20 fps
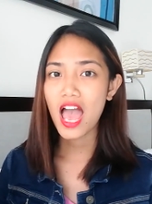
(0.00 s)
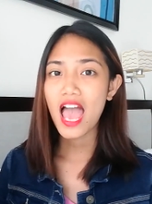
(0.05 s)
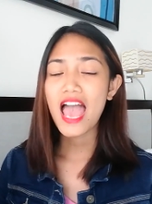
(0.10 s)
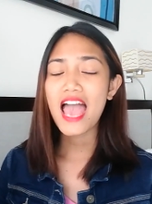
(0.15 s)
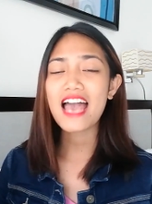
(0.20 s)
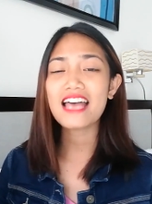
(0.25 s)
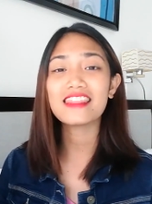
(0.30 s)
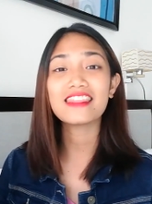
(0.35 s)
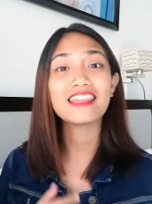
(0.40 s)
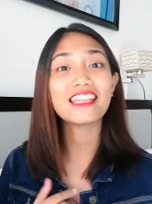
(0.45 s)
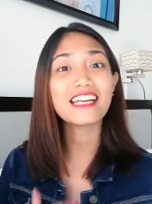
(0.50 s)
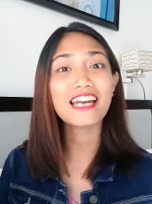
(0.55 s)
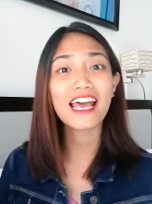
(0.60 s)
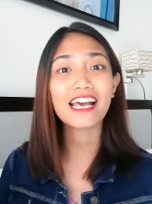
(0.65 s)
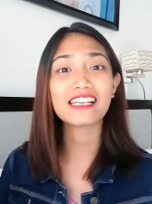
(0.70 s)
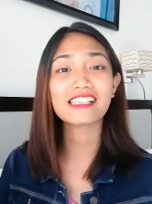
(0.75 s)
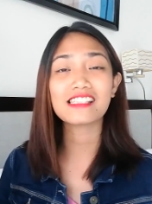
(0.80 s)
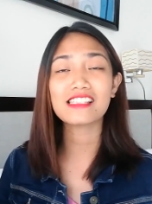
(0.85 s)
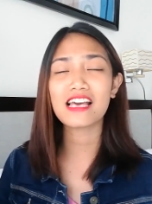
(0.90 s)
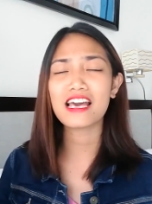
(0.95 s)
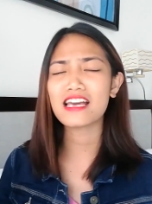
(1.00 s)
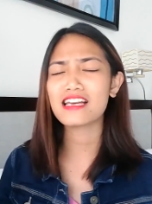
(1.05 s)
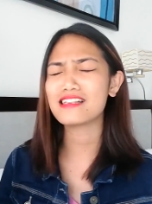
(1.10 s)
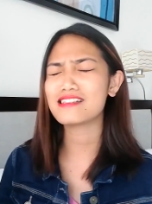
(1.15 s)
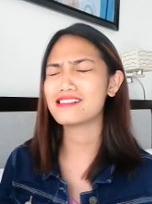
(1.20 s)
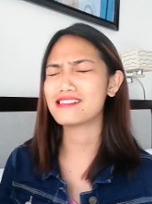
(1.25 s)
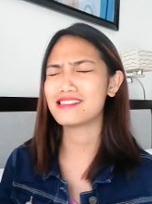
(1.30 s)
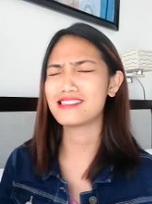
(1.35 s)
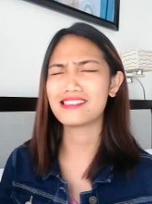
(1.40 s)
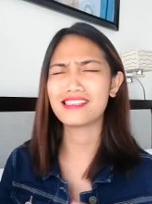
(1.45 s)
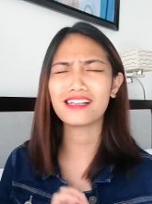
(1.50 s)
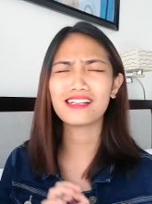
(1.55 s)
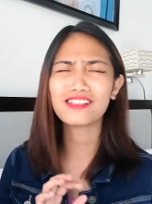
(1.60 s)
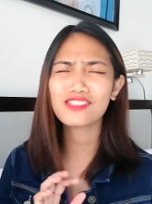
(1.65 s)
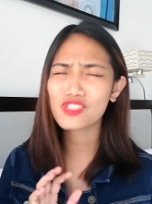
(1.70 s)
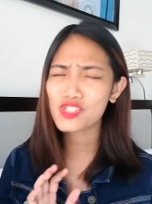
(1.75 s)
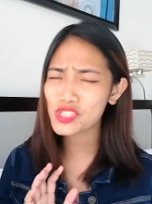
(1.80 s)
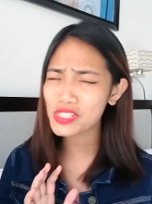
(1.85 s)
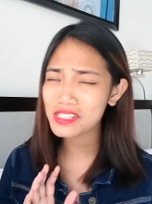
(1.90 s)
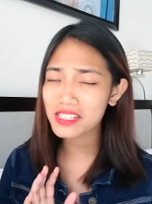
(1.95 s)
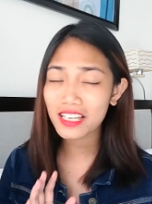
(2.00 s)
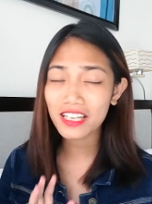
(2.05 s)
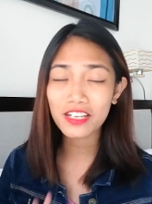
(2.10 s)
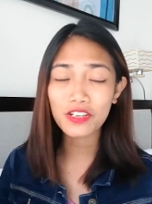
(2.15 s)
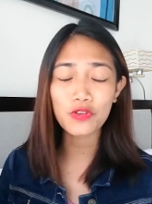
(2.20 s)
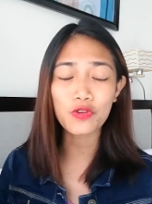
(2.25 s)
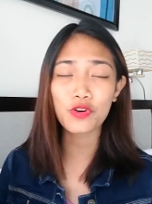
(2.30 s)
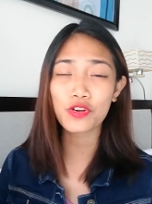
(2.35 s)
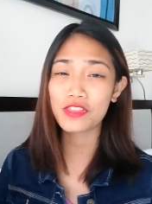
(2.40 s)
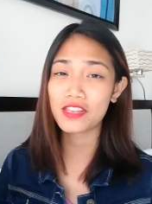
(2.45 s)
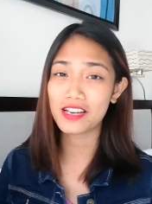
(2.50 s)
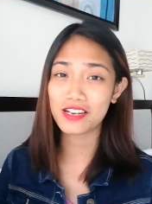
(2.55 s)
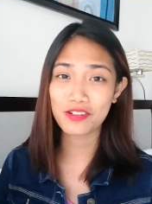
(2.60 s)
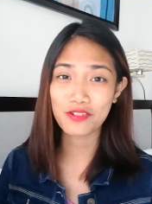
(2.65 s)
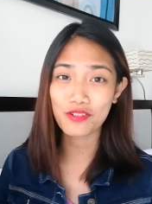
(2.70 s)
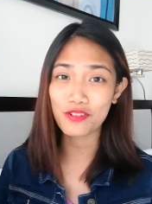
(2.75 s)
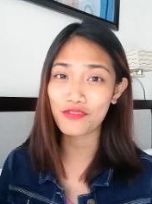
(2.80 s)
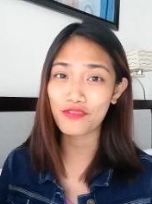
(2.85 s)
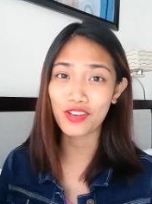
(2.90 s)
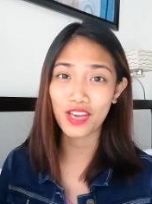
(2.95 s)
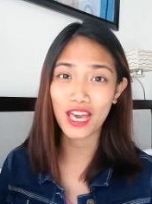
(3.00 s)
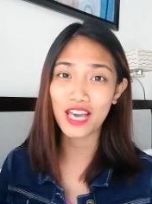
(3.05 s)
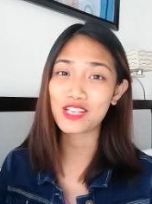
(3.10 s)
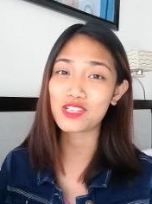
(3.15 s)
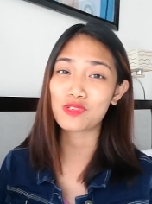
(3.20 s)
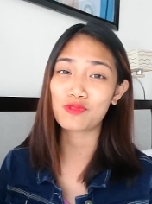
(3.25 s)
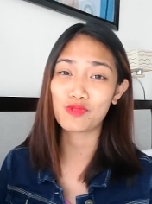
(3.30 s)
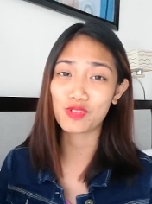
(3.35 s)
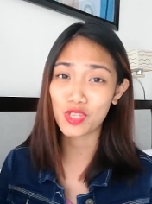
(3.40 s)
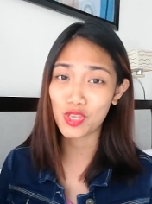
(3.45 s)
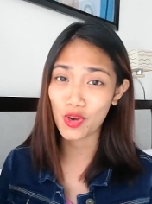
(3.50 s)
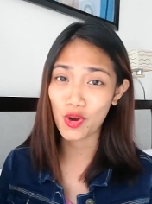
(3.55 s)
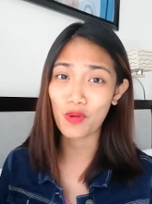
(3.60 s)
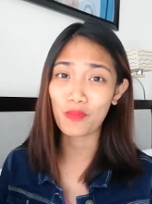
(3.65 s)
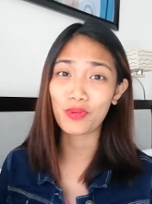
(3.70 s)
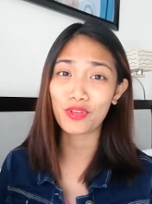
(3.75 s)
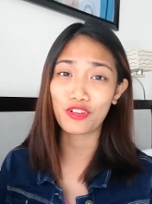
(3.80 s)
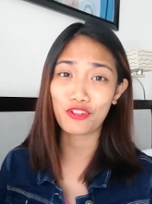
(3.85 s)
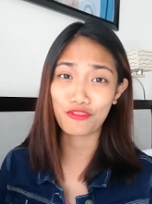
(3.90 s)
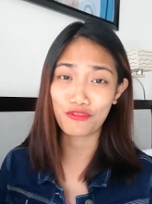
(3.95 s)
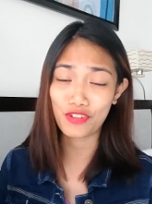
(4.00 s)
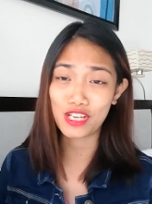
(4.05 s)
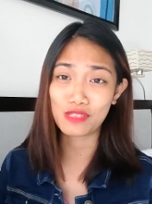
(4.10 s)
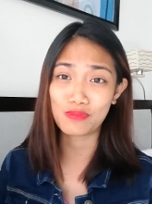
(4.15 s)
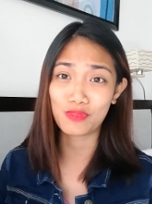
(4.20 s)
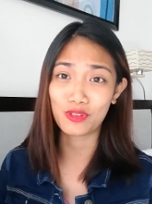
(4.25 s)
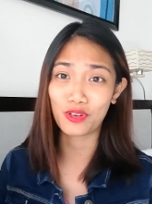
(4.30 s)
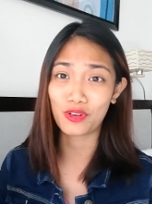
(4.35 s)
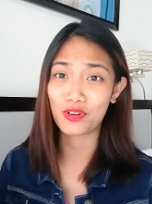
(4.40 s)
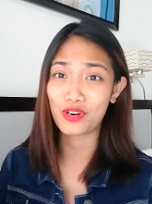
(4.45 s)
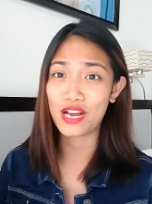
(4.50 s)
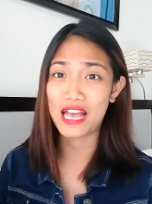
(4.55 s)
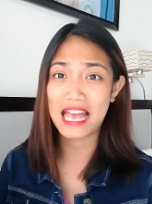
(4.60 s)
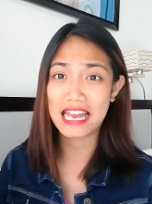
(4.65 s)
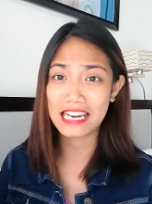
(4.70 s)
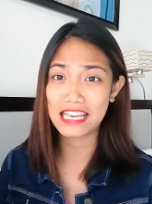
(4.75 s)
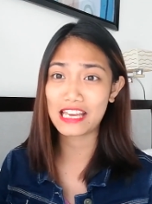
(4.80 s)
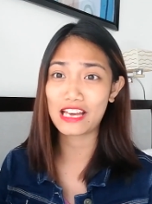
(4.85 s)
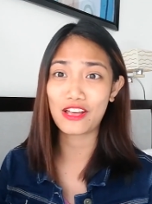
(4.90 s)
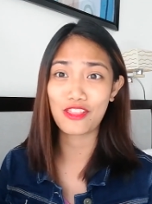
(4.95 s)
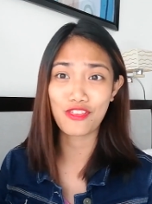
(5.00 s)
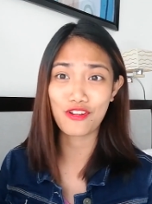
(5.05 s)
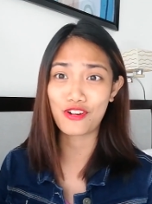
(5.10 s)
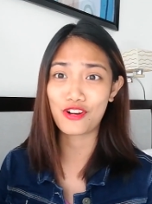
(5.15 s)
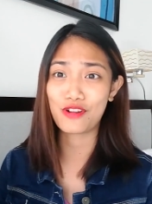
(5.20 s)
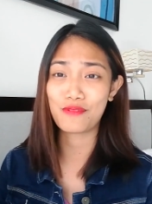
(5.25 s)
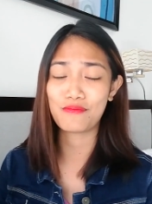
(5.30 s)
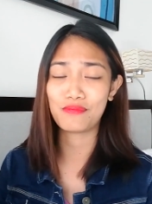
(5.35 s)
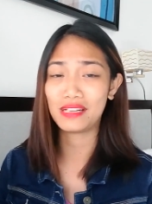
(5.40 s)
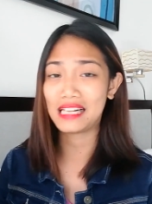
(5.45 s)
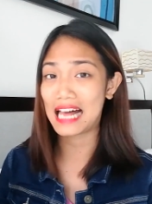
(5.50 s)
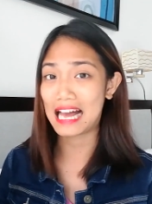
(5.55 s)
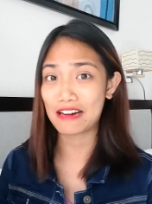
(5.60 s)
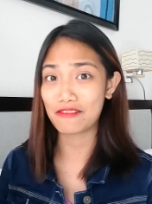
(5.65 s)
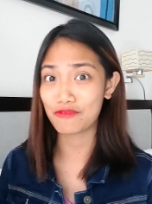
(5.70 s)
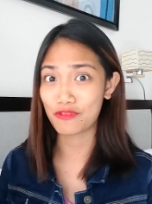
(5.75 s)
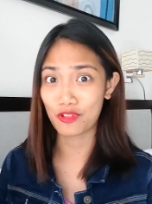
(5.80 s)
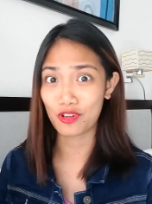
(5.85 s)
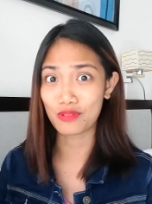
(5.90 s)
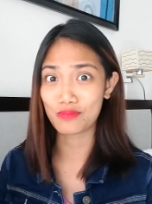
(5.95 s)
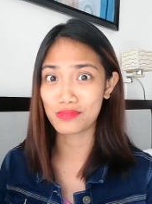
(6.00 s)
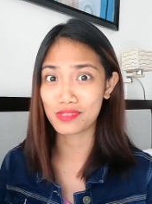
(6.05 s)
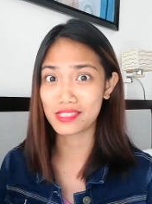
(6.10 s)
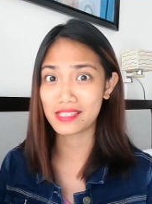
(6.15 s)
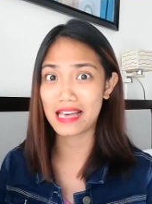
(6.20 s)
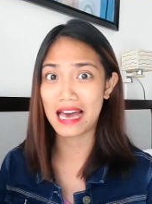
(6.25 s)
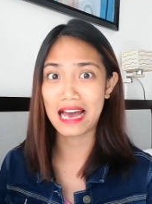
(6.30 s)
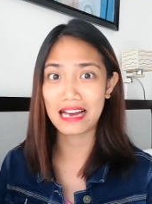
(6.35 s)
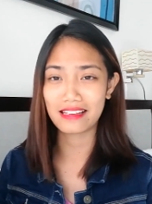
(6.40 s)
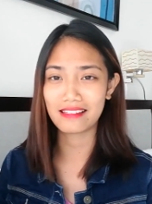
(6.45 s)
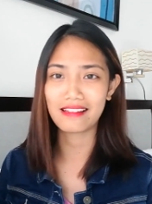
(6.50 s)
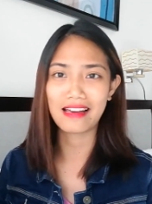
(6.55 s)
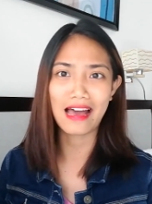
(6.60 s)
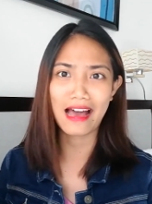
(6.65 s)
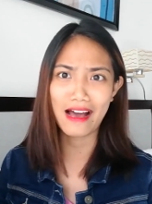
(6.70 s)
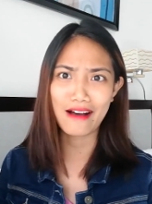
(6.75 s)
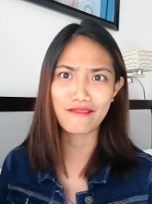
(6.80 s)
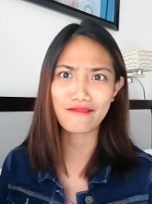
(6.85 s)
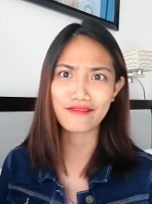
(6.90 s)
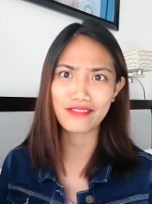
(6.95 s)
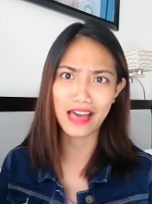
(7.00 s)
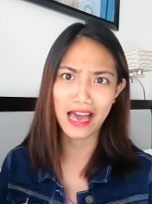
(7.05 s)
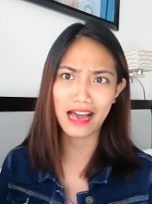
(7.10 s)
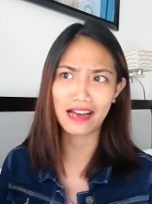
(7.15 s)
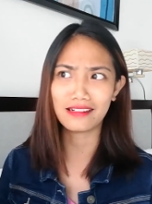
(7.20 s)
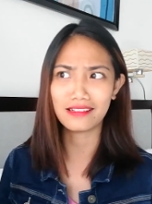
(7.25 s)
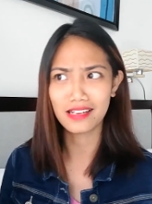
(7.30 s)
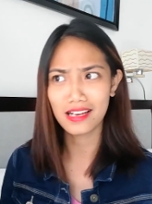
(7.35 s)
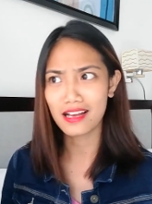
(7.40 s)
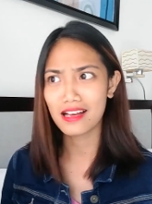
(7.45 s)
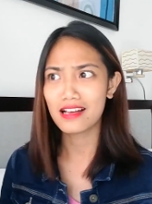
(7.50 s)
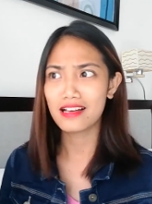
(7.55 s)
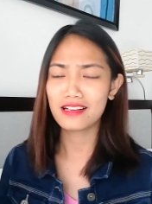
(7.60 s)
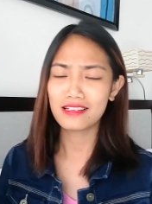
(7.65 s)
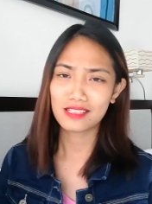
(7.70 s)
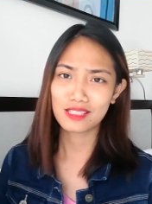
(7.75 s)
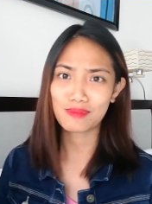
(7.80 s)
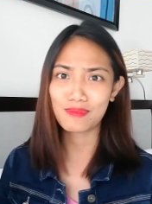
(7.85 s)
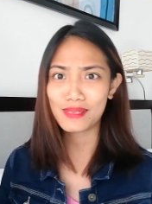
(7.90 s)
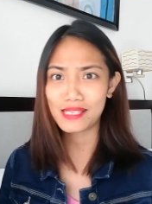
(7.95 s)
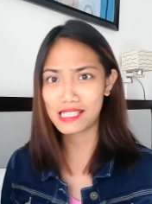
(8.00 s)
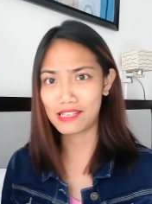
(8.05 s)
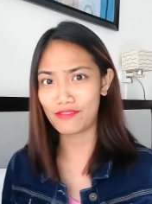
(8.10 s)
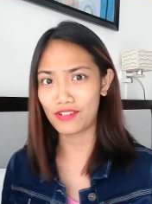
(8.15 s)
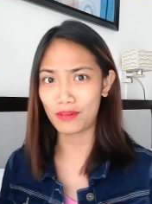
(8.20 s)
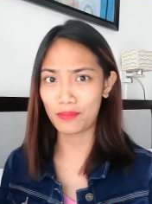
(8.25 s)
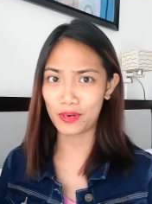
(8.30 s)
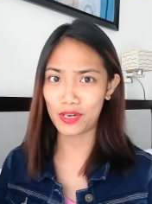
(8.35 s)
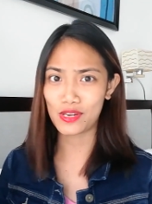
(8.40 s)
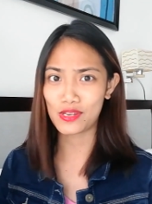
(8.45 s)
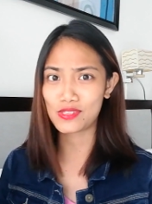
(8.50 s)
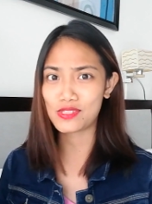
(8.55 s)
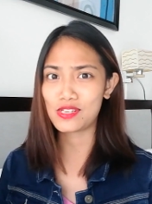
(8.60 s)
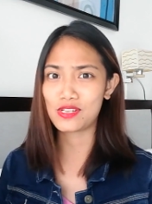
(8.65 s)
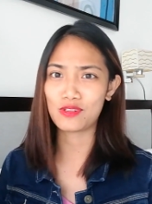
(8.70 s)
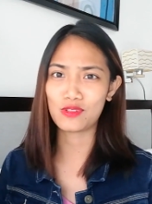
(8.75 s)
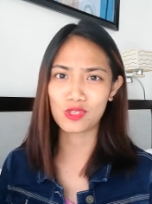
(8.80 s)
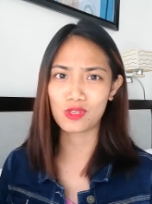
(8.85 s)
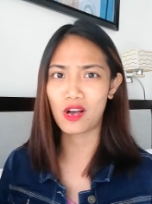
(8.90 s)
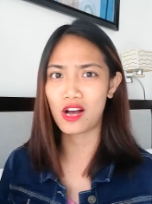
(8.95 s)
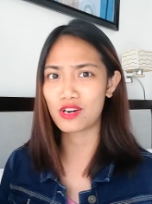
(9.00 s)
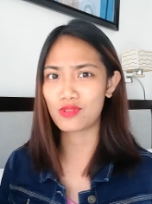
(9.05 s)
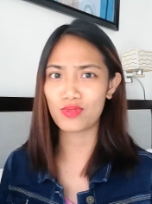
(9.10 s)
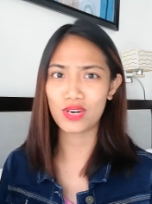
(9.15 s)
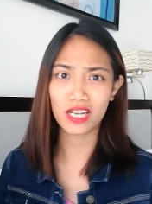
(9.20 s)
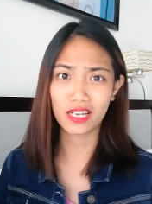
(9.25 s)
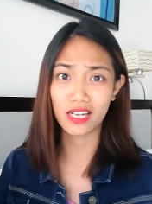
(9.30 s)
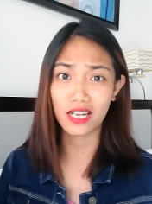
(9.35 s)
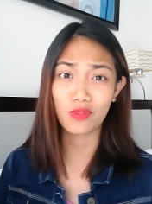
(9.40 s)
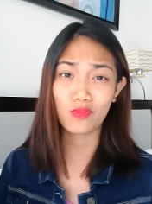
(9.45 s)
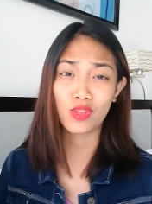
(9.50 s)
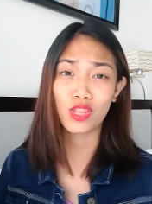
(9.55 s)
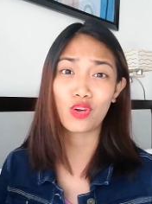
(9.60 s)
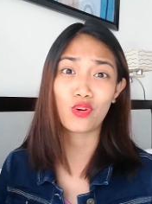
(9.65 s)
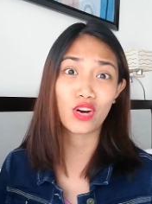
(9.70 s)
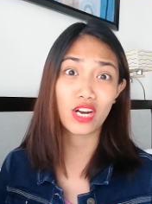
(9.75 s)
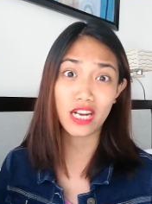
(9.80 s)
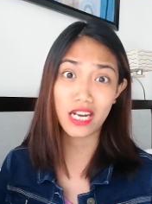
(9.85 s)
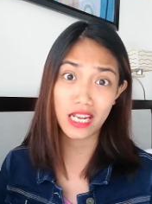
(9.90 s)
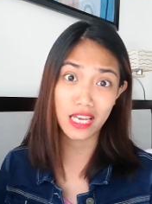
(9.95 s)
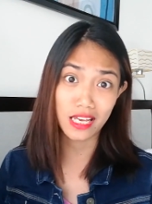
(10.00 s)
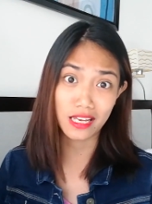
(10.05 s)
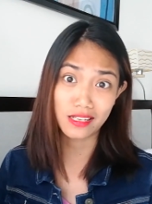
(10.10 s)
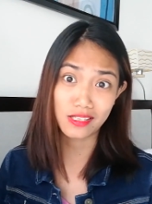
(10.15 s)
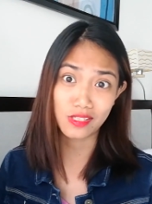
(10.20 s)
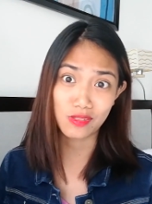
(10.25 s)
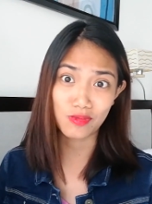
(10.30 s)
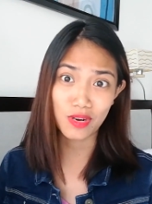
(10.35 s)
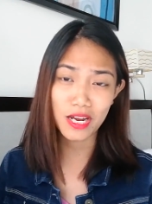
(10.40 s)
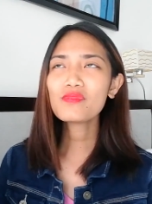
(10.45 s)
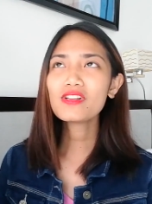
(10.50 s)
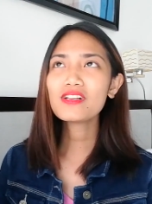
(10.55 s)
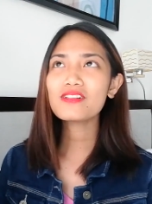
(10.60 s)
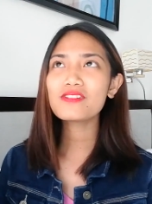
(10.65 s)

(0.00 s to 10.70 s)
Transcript: And the next day, still just ignore that notification when you open your Facebook or any other platforms that you have that specific person who's contradicting with your ideas, right?